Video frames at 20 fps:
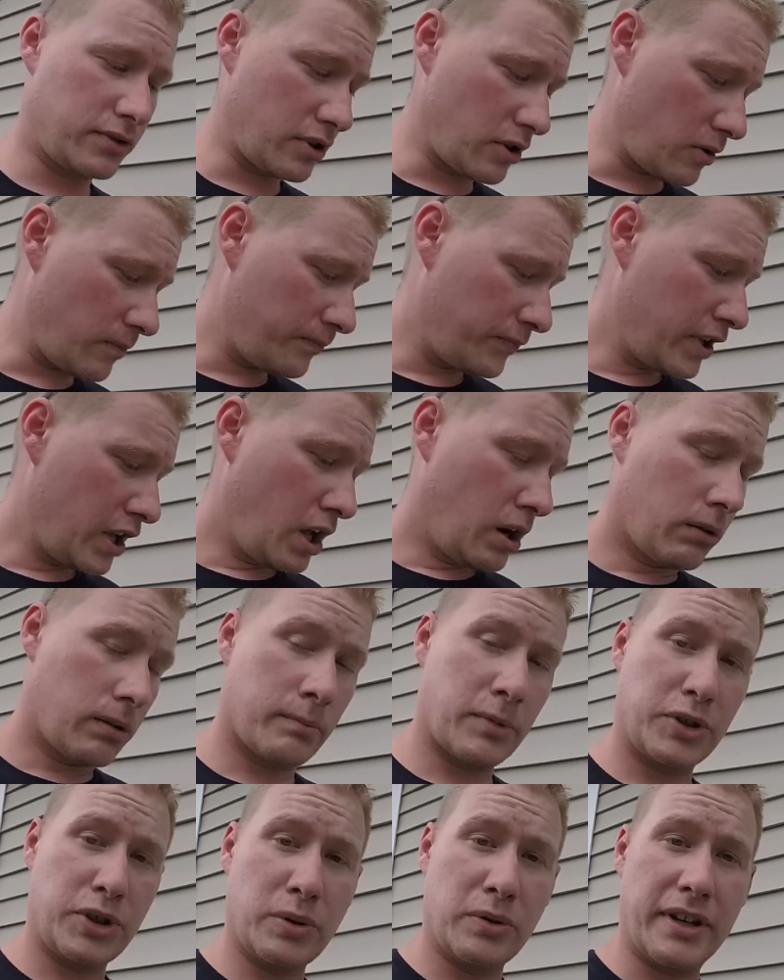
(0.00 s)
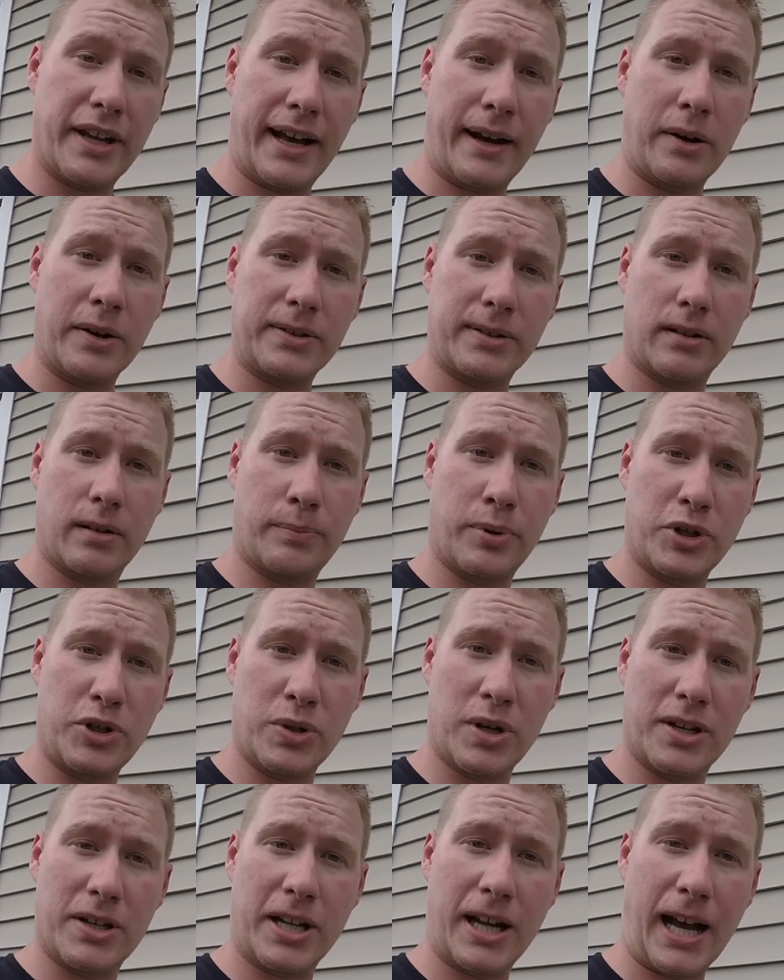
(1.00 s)
So what I'm going to do now is I'm going to
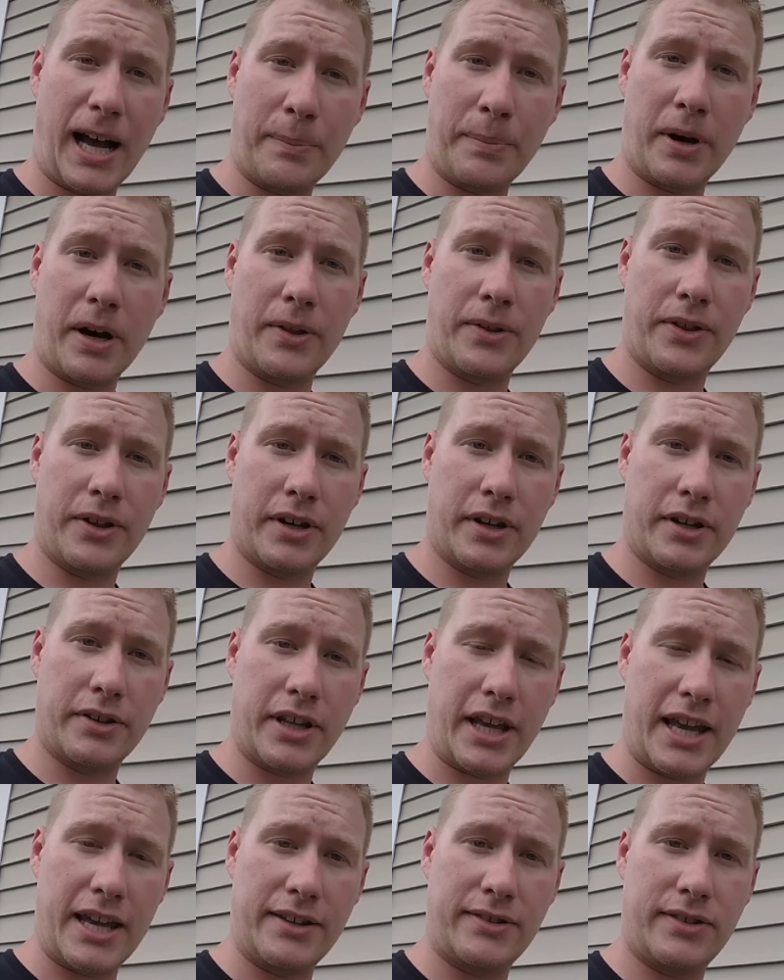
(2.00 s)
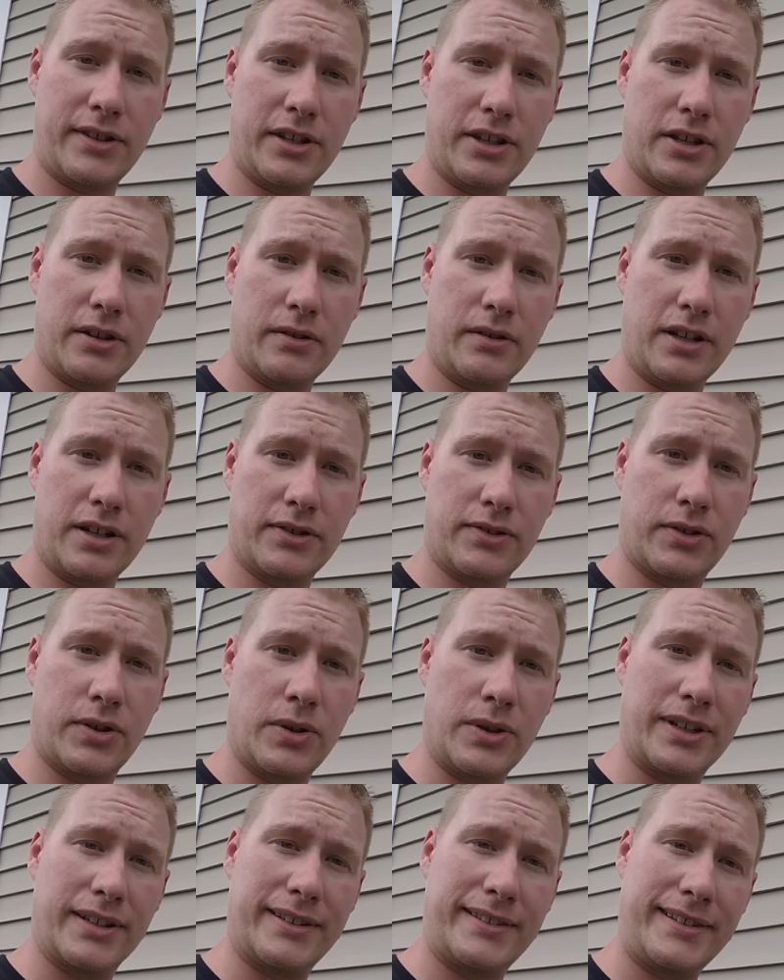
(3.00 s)
put you on top of the AC unit
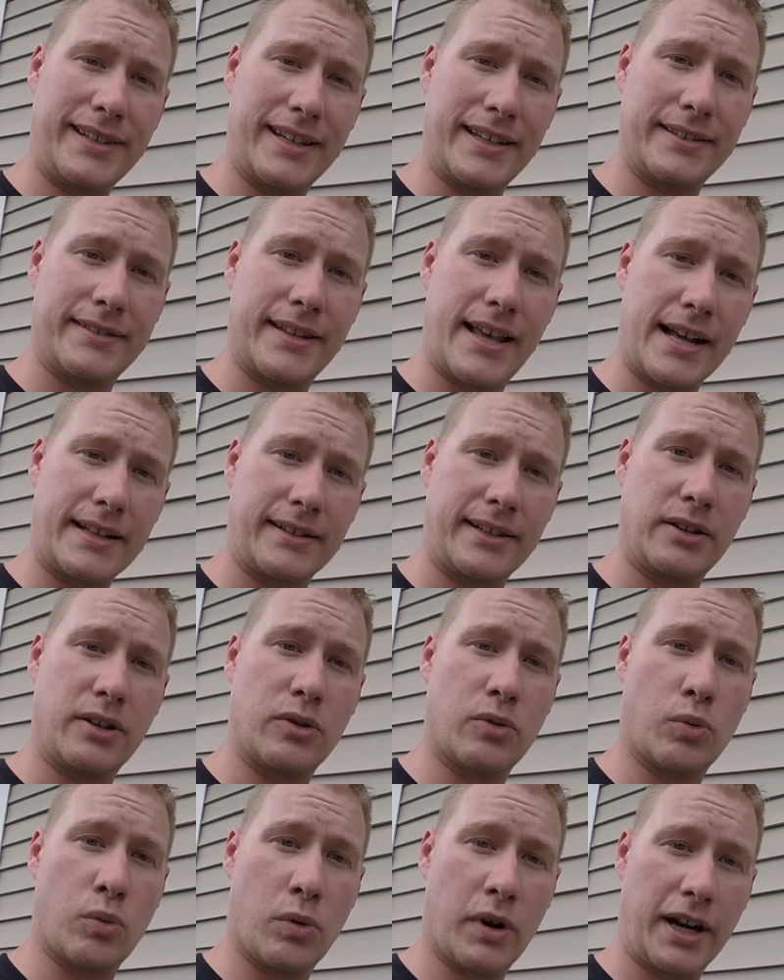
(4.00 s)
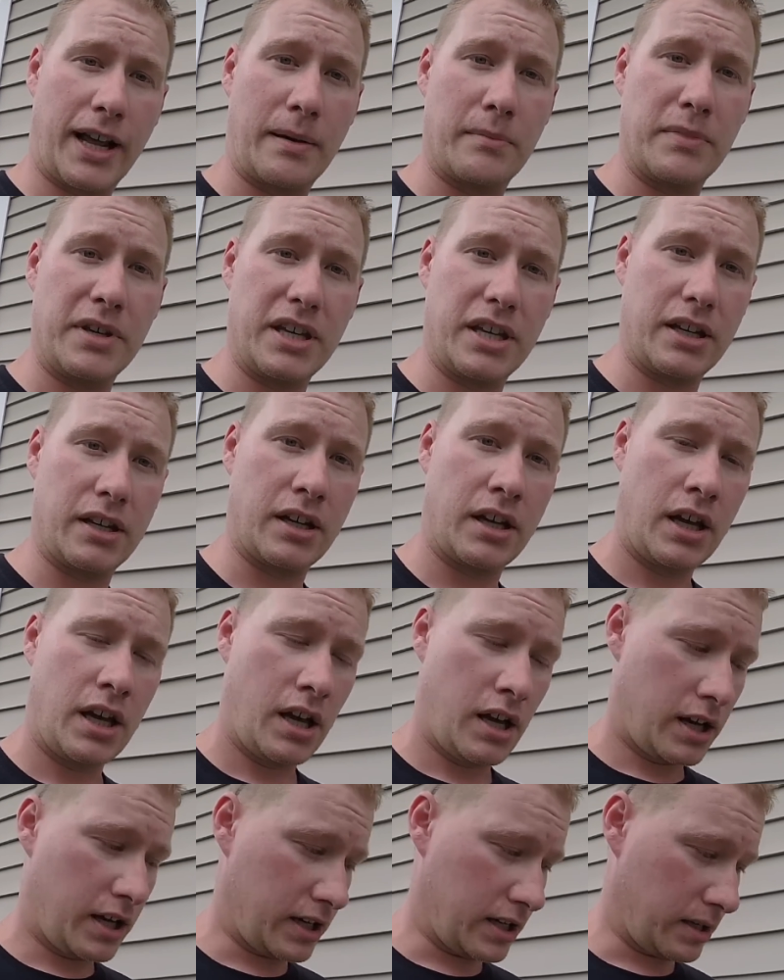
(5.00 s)
so you can see exactly what I mean,
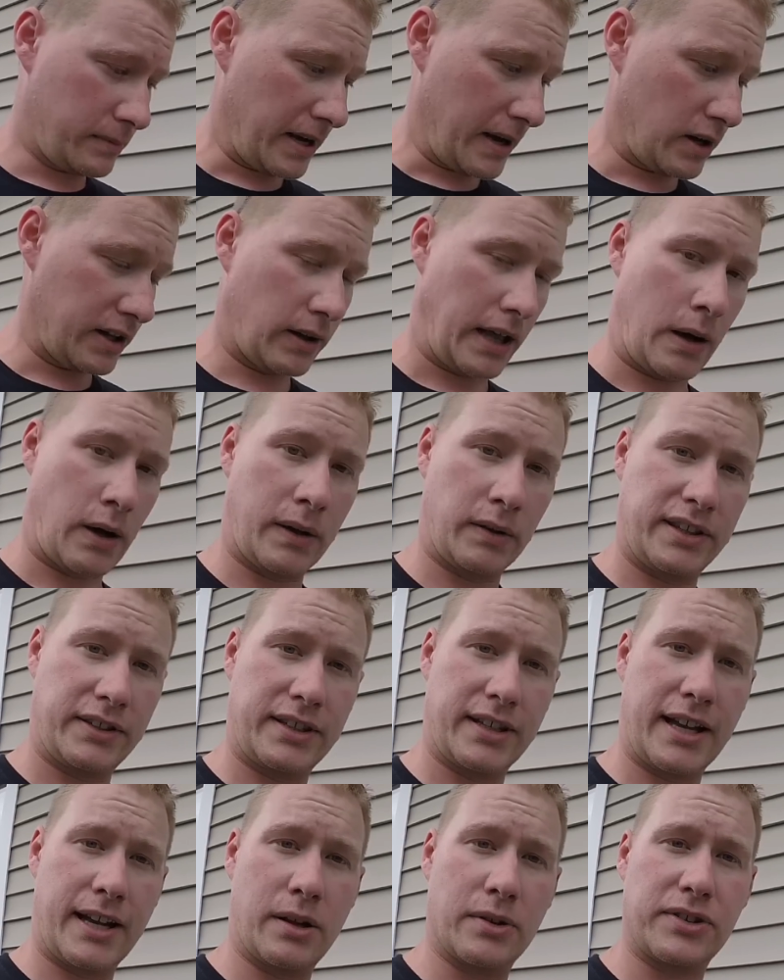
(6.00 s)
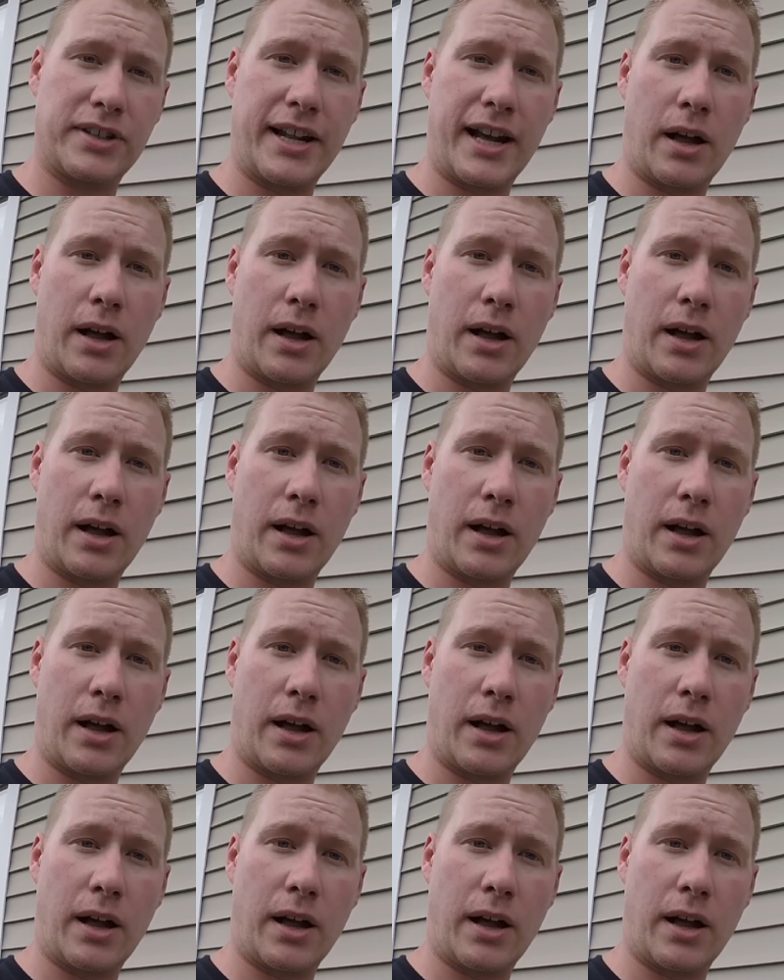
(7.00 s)
how it sounds.